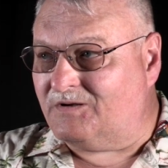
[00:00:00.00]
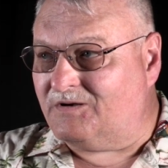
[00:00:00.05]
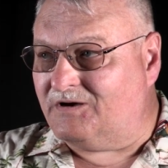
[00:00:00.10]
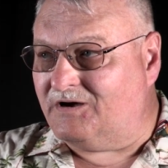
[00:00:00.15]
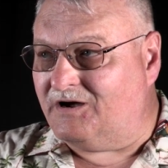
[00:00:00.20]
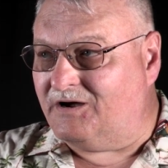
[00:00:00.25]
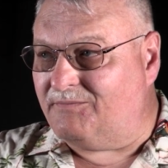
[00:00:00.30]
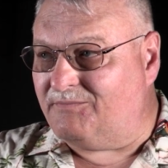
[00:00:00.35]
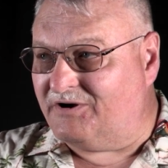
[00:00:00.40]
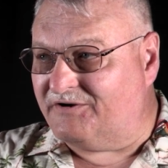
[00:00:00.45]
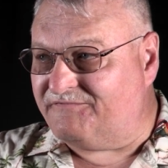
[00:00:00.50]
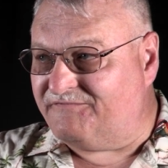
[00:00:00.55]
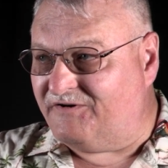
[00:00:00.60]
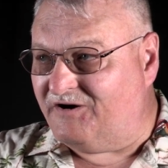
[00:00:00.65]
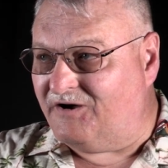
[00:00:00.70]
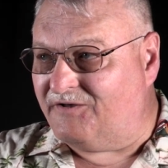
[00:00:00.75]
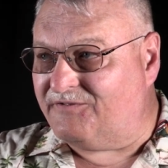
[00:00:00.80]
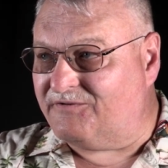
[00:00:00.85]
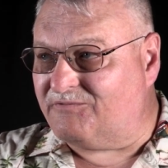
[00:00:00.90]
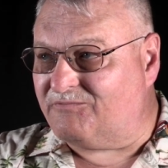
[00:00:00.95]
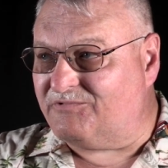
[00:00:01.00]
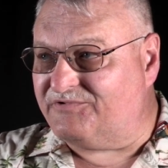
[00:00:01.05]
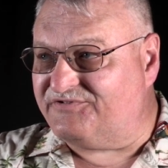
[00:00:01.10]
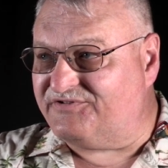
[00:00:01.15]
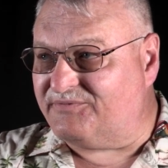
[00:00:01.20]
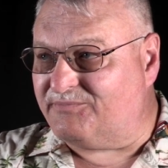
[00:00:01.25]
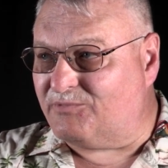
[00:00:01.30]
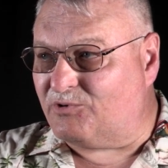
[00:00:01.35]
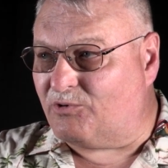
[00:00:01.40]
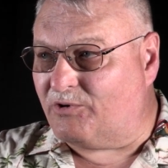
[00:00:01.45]
Uh, my father was
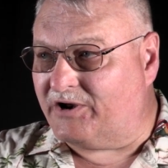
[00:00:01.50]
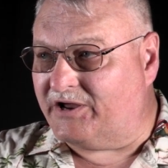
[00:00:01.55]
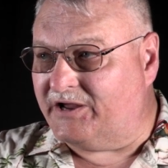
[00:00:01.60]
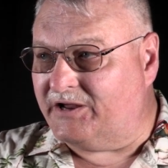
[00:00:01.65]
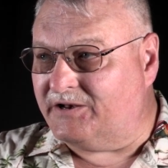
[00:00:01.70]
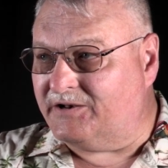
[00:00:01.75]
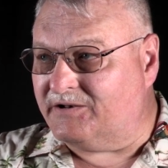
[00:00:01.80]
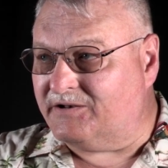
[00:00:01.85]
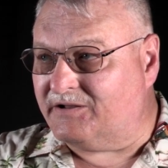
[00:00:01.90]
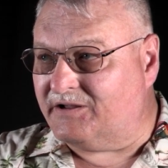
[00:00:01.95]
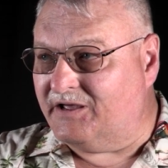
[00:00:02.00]
a Marine,